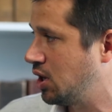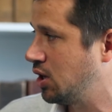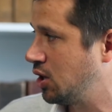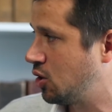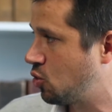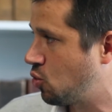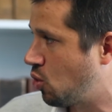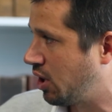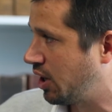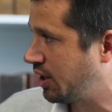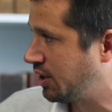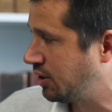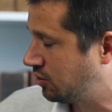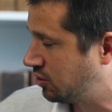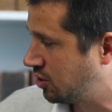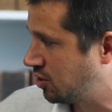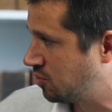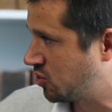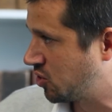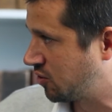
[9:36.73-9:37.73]
required
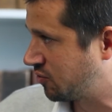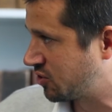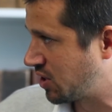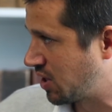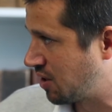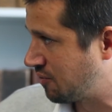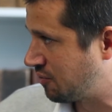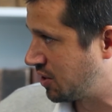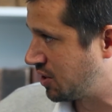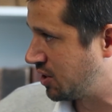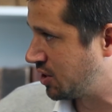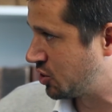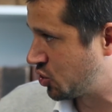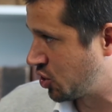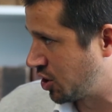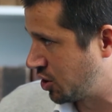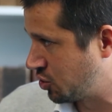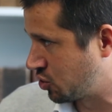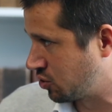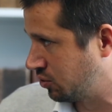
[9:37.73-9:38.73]
in terms of South African
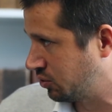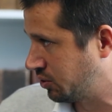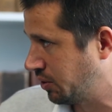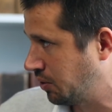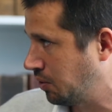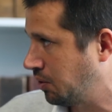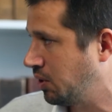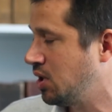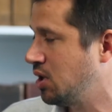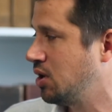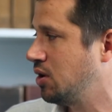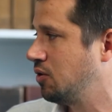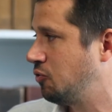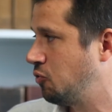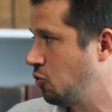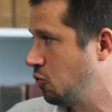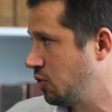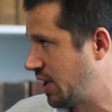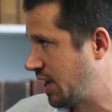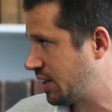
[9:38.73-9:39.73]
exchange control
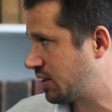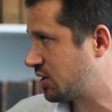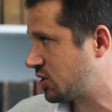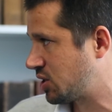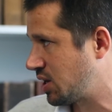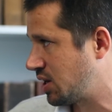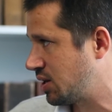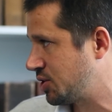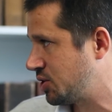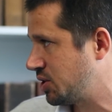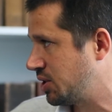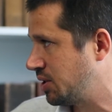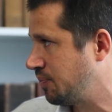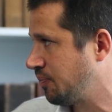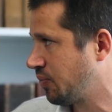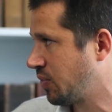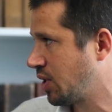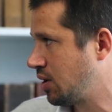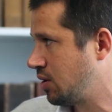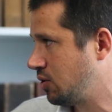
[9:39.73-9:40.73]
for that structure
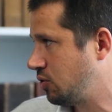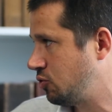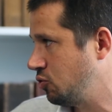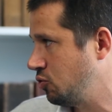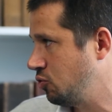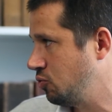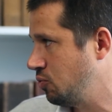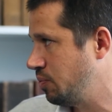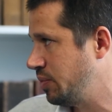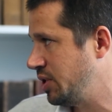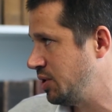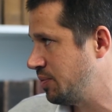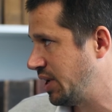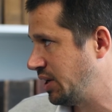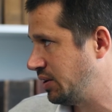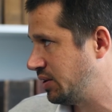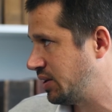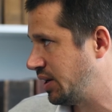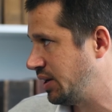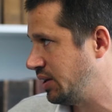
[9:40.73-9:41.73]
to be
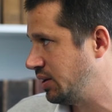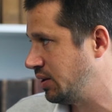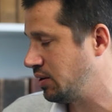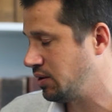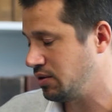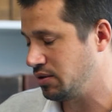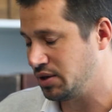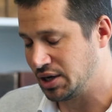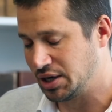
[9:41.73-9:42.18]
maintained.